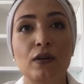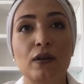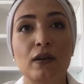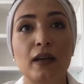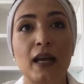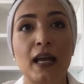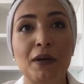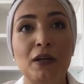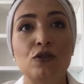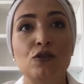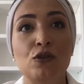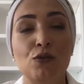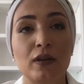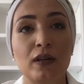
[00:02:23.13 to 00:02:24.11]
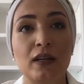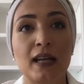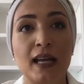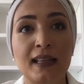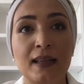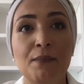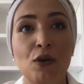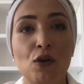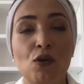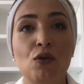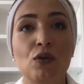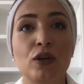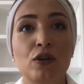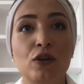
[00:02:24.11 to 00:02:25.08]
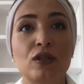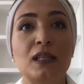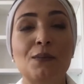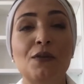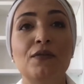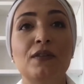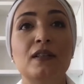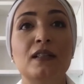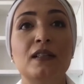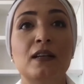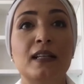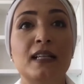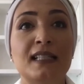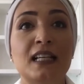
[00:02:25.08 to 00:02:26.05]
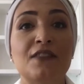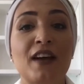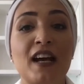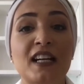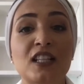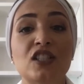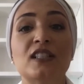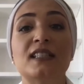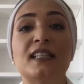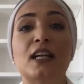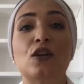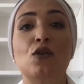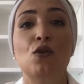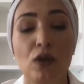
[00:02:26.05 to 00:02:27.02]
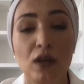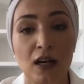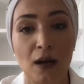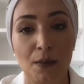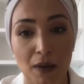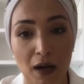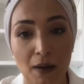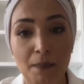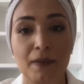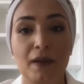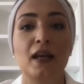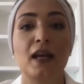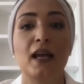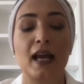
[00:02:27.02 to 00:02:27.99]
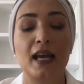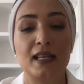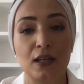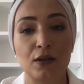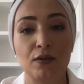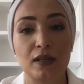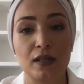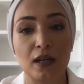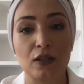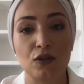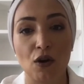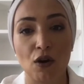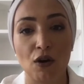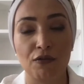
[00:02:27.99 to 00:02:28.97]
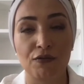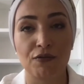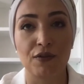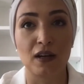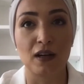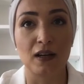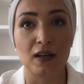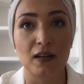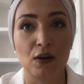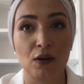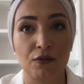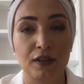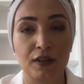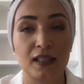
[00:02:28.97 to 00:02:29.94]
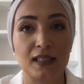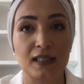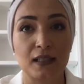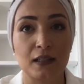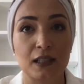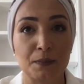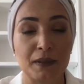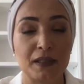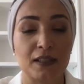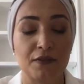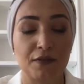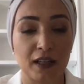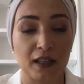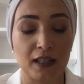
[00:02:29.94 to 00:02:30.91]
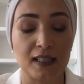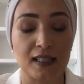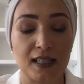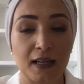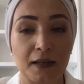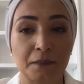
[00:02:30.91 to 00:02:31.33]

able to let them know, some of the disadvantages that could come up as a result of this specific listing.